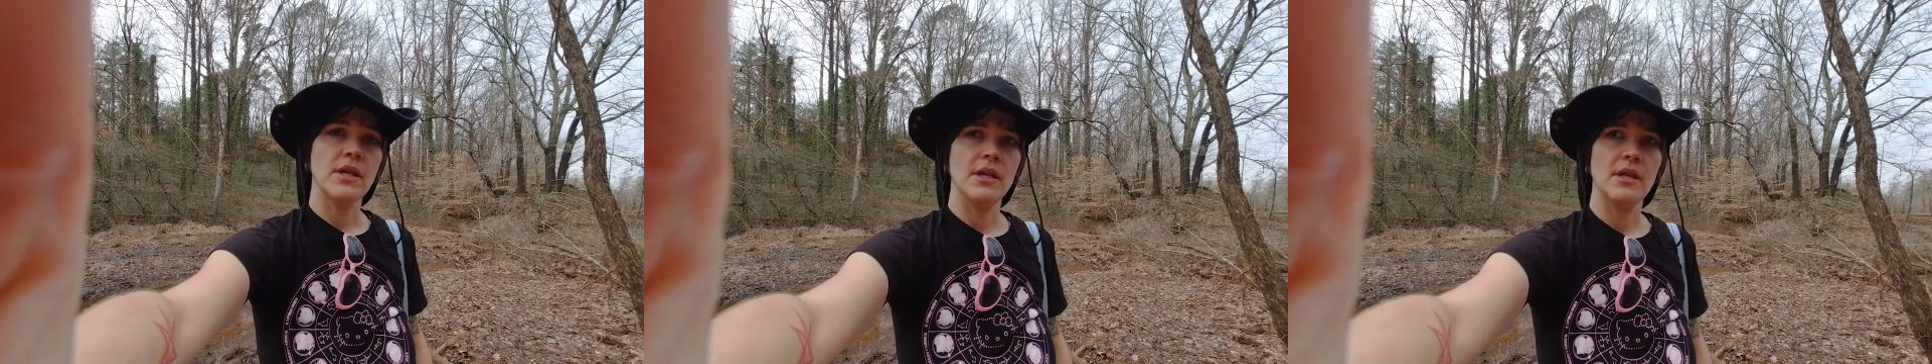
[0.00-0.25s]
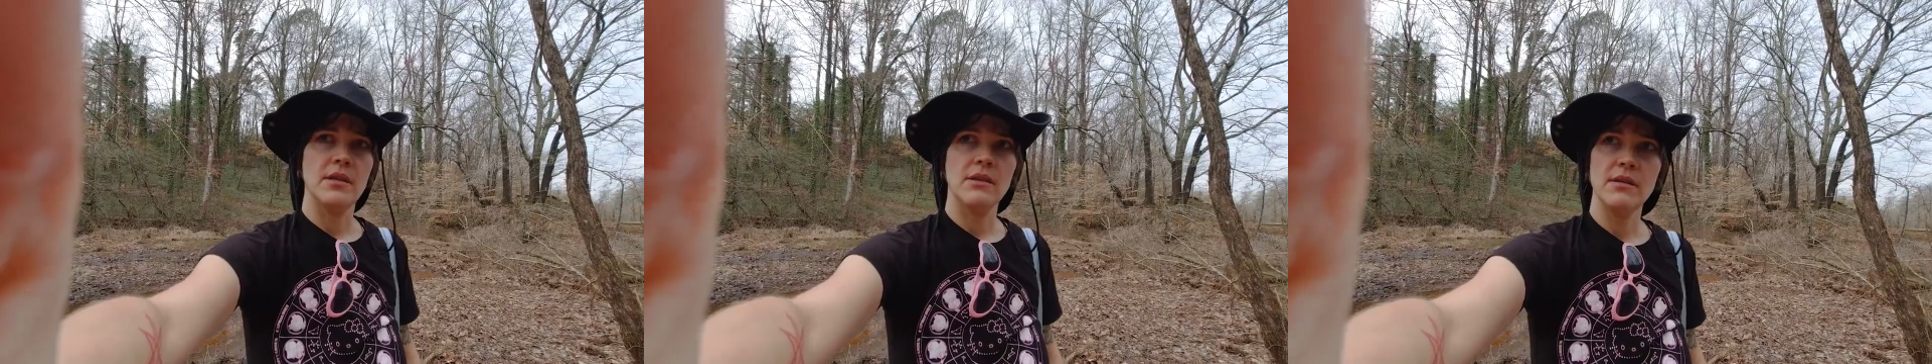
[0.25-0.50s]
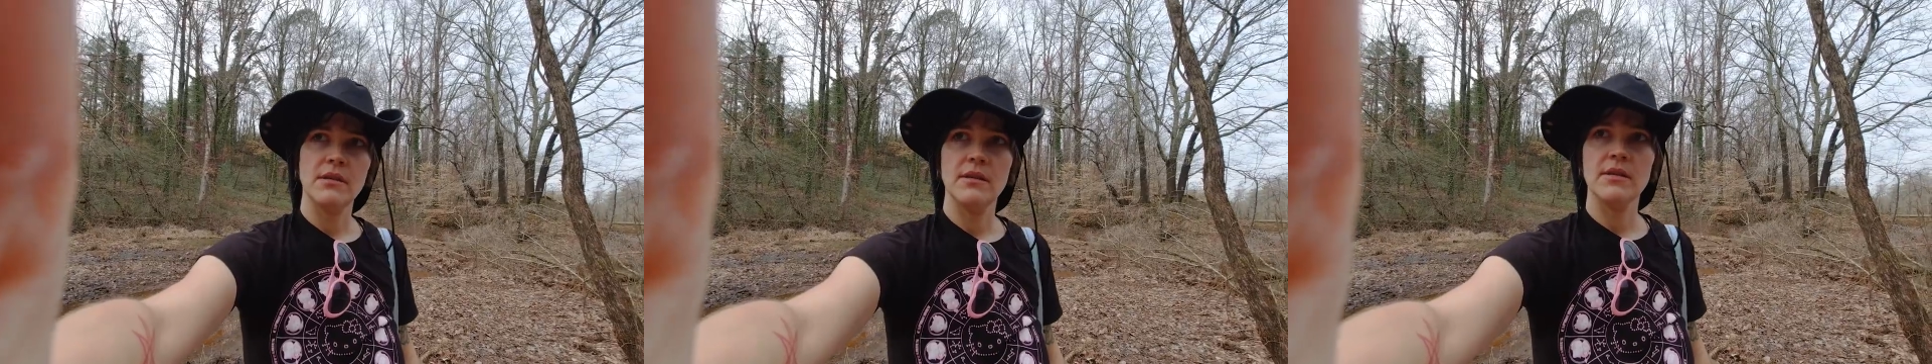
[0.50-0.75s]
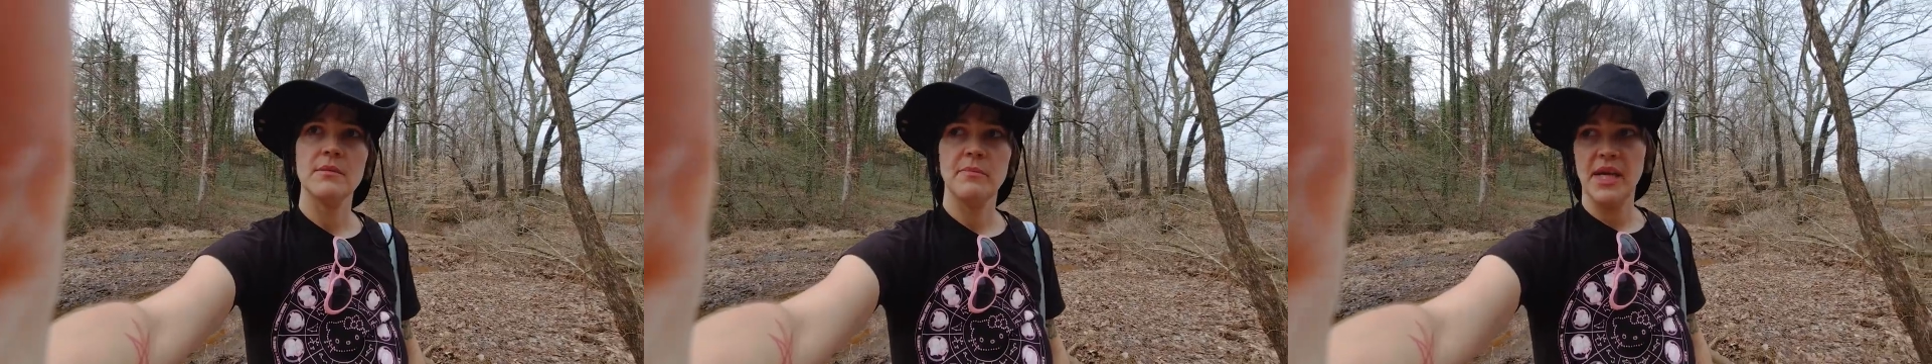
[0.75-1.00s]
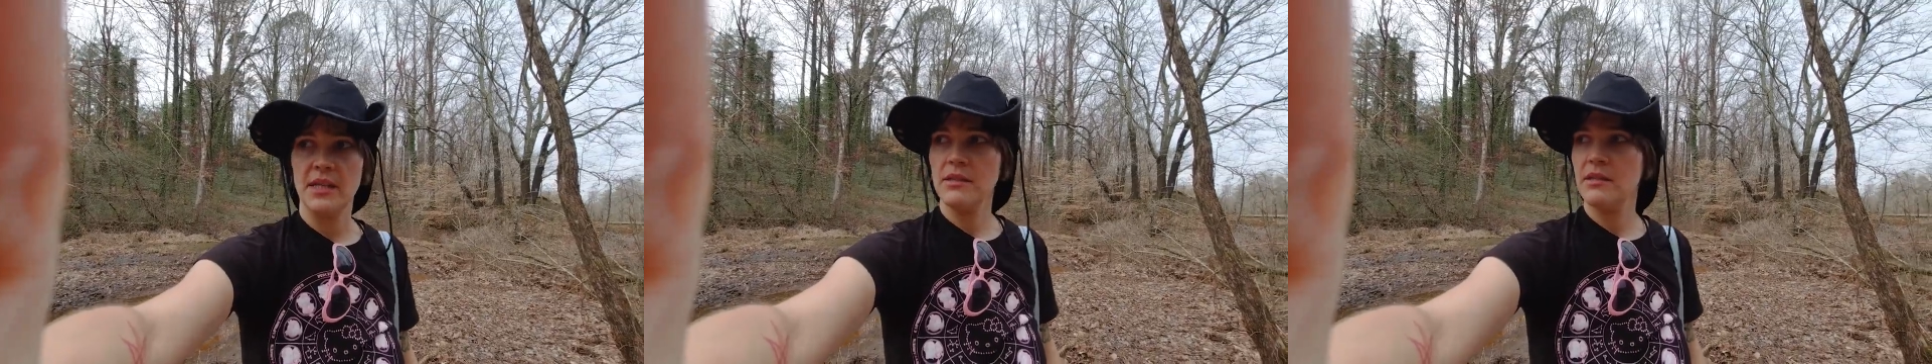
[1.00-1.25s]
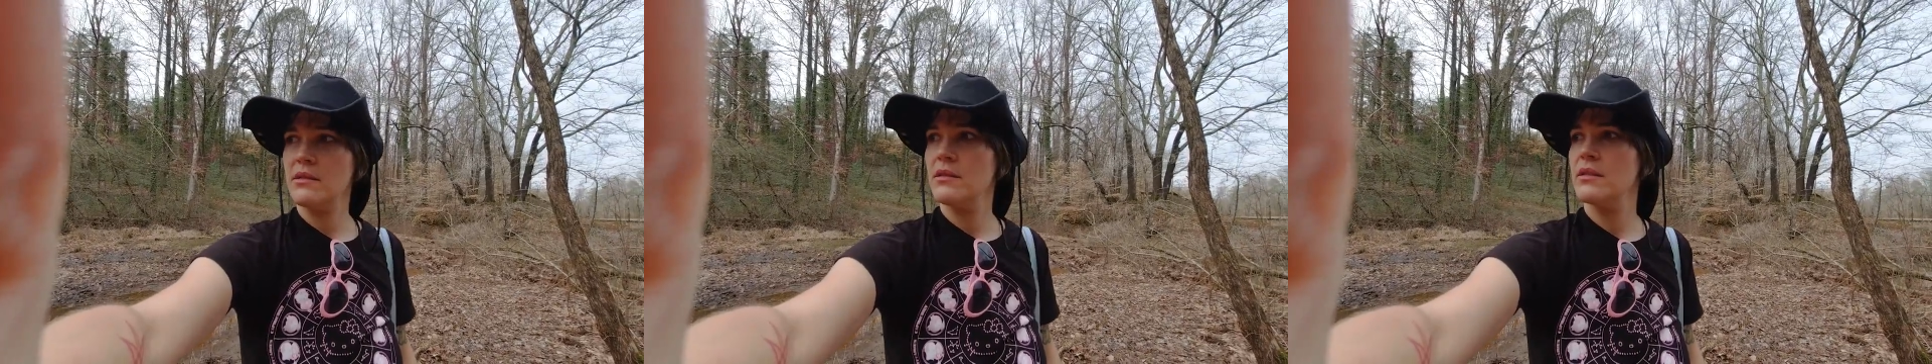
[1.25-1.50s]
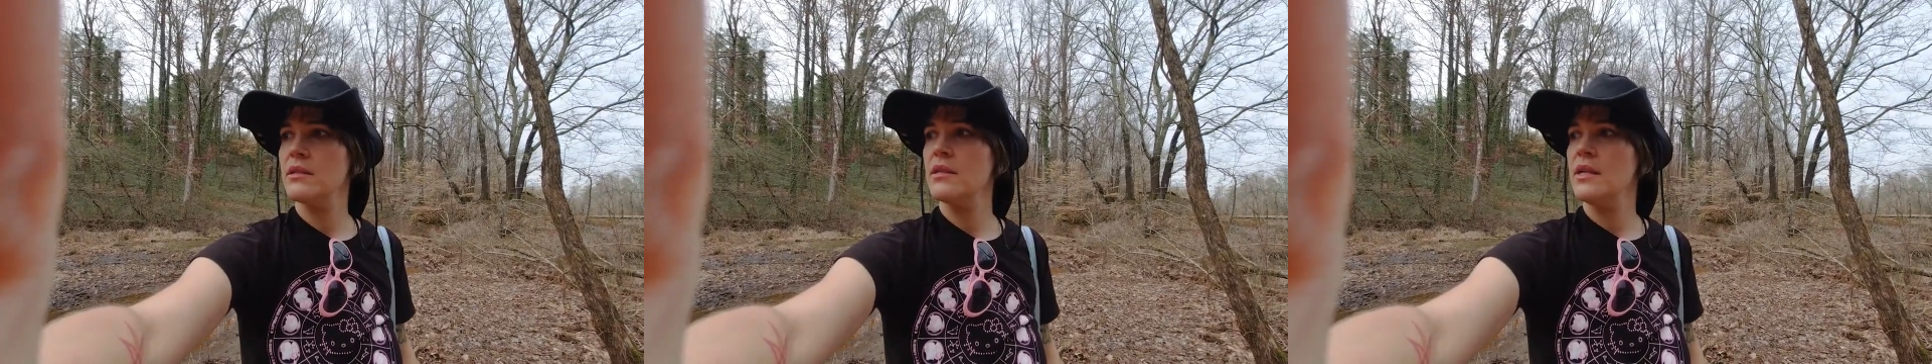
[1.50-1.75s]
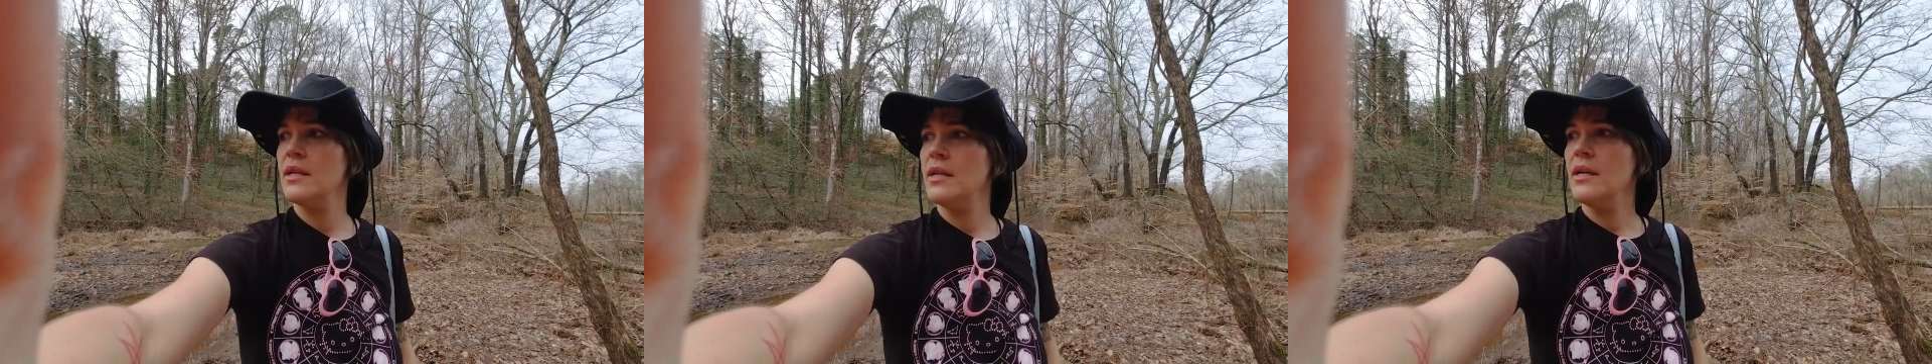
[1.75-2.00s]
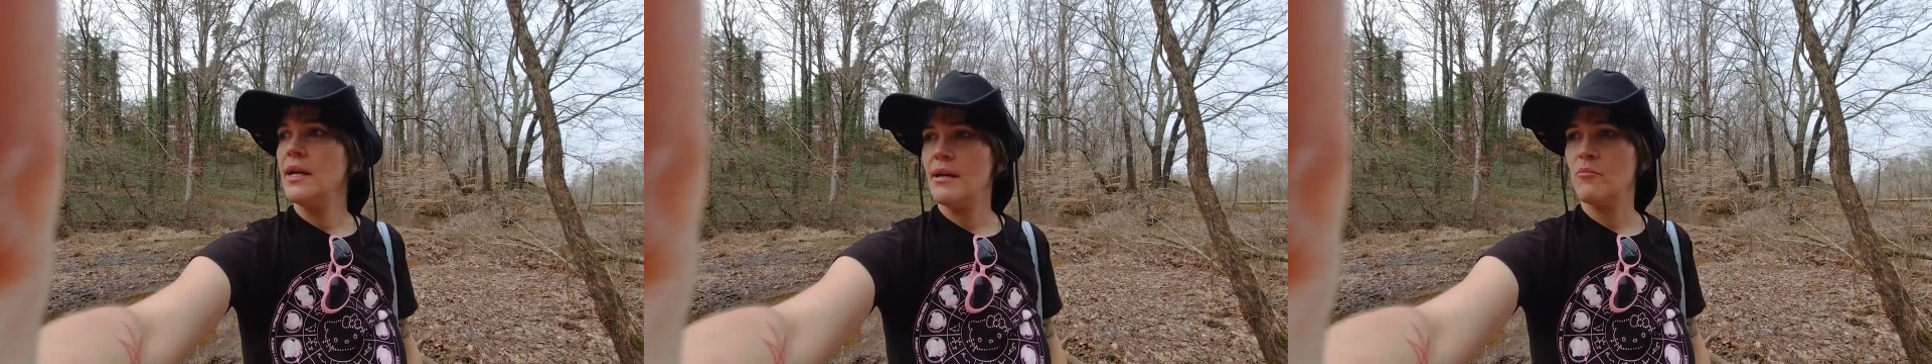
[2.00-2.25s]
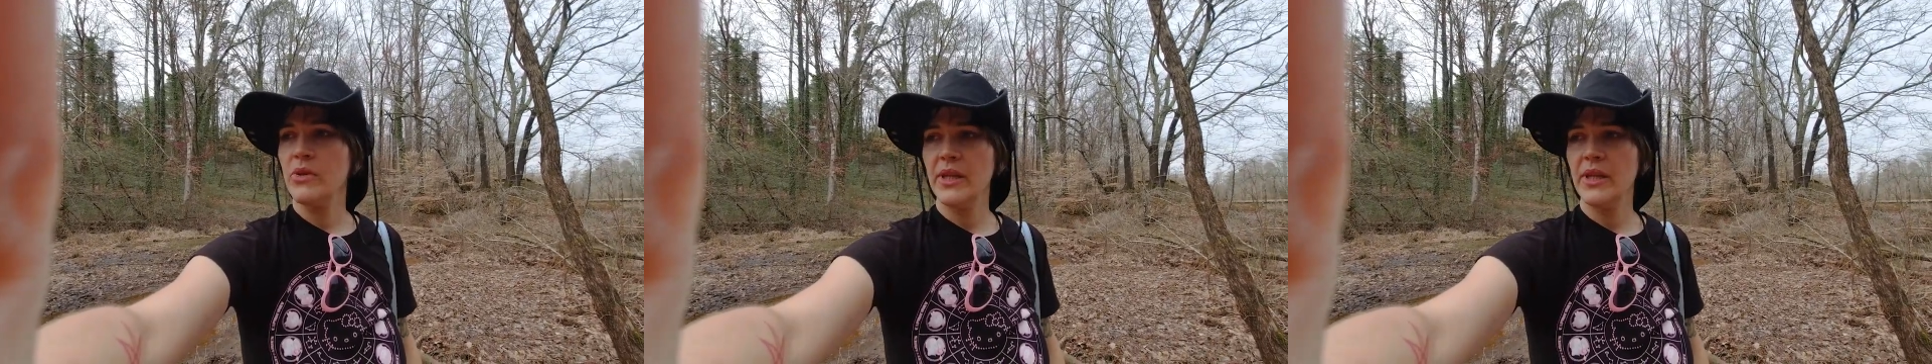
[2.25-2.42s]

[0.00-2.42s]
the space and